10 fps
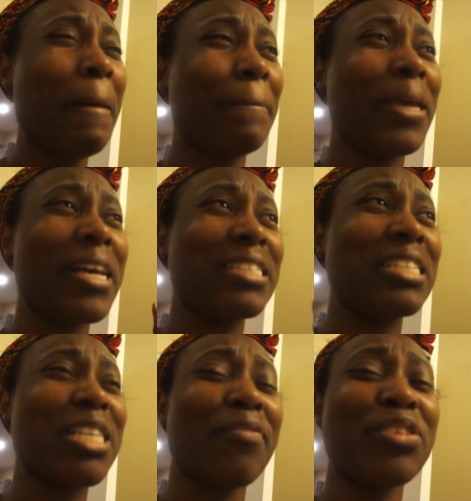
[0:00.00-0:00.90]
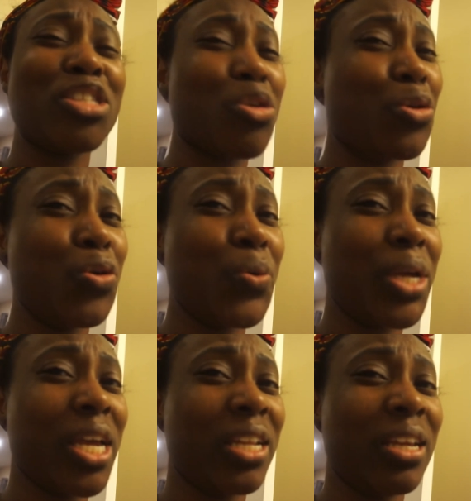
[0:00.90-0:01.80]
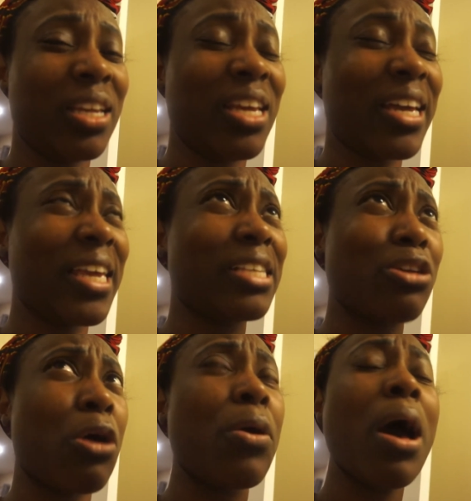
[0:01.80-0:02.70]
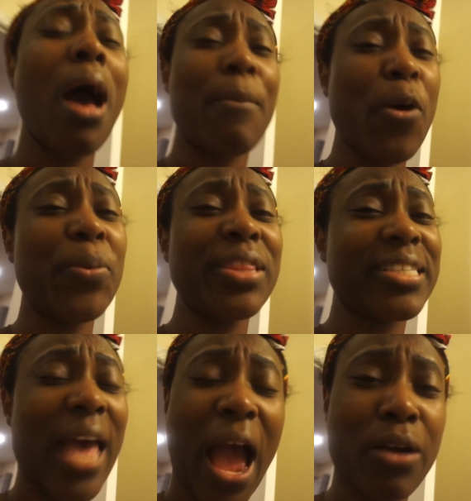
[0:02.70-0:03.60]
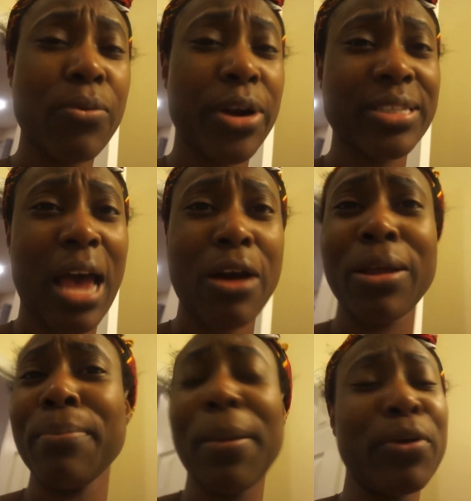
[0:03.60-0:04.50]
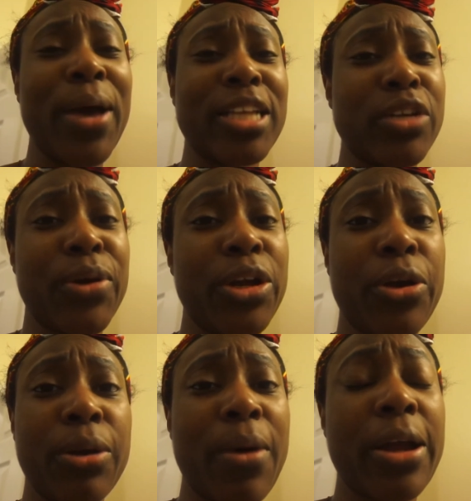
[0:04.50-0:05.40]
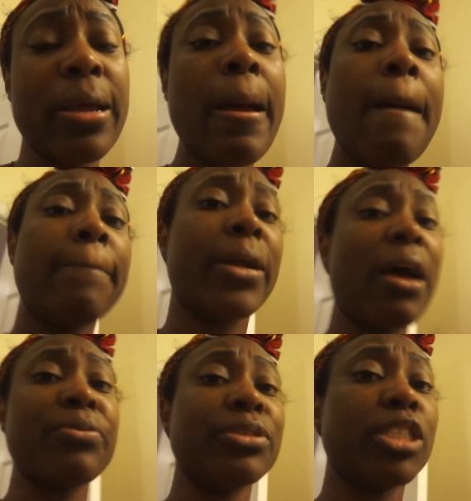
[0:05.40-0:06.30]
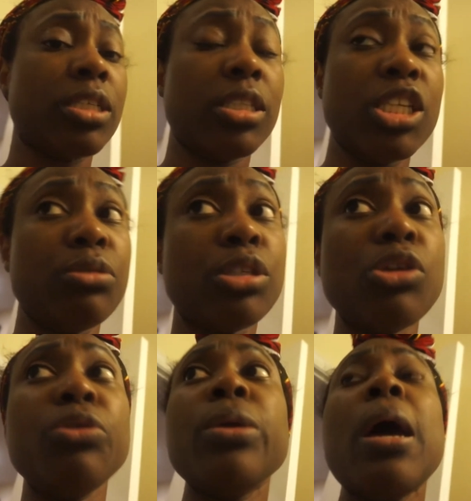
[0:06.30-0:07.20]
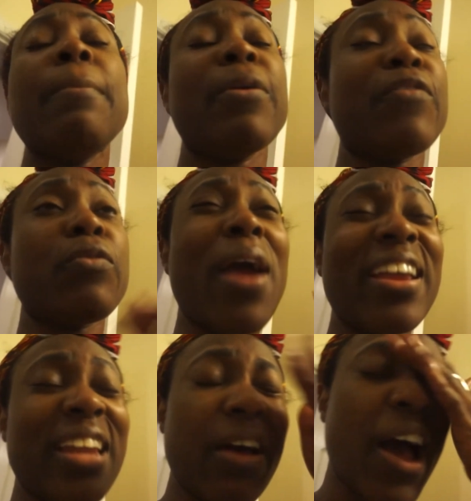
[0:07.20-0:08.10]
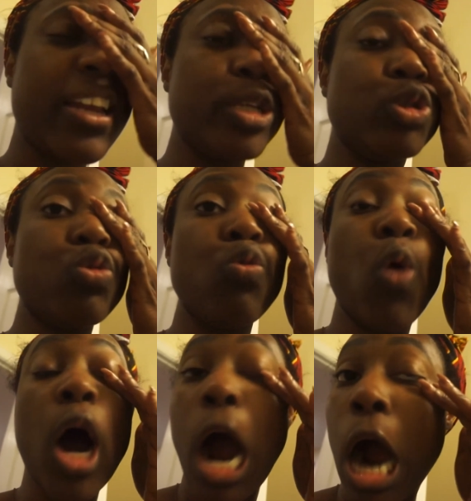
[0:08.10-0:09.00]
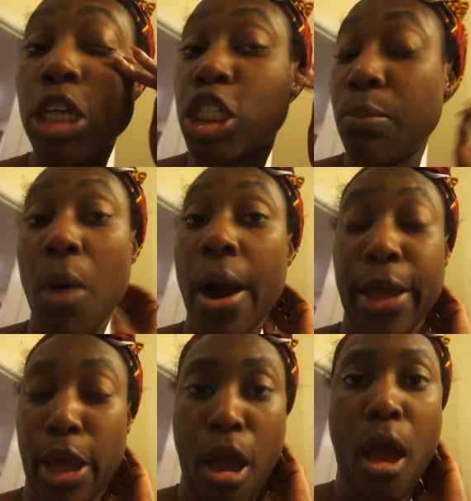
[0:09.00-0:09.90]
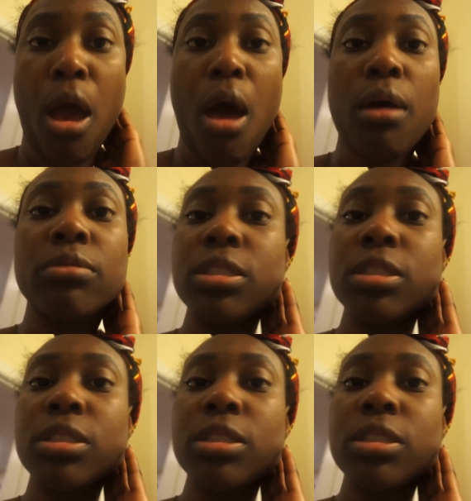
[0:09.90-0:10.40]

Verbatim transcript: because this stuff is so gooey and, and yucky so I'm hoping this hack works out and maybe you guys already heard about it but I will see you soon but for right now I need to wash my hair